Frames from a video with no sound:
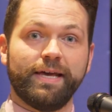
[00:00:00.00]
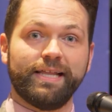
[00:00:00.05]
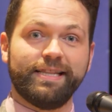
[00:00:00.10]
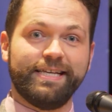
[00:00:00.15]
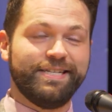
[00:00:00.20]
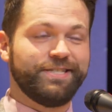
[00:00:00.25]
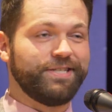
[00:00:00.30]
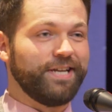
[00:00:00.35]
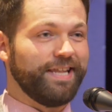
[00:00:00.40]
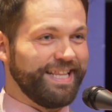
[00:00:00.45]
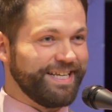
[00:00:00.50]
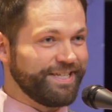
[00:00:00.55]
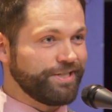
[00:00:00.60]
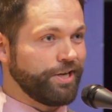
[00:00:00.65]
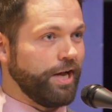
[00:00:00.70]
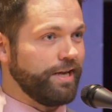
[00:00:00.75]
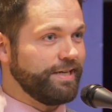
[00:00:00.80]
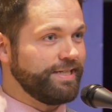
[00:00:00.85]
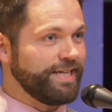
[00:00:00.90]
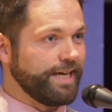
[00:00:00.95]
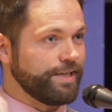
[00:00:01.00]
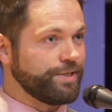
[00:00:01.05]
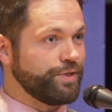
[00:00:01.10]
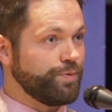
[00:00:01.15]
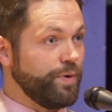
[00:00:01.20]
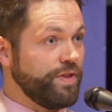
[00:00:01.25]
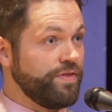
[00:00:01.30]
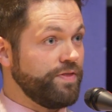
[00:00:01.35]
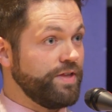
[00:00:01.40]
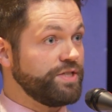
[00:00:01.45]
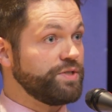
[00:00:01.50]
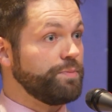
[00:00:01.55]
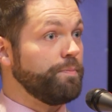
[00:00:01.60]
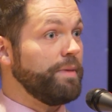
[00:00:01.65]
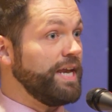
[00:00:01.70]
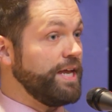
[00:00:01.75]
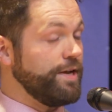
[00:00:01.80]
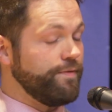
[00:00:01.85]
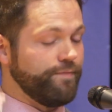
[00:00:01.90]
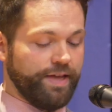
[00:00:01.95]
at least in this context, with this
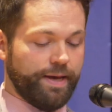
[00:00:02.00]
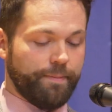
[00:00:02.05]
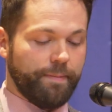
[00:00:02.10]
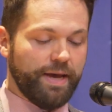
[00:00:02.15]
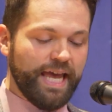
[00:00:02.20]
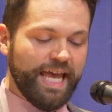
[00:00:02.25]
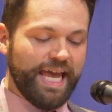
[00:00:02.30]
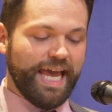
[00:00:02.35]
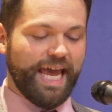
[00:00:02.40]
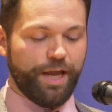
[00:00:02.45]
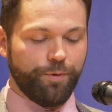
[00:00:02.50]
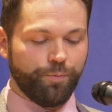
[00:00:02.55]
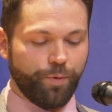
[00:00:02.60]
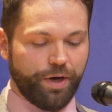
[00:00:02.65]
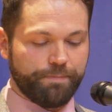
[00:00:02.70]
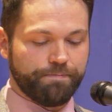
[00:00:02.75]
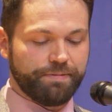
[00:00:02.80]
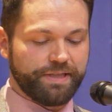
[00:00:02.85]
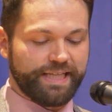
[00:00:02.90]
many of them in one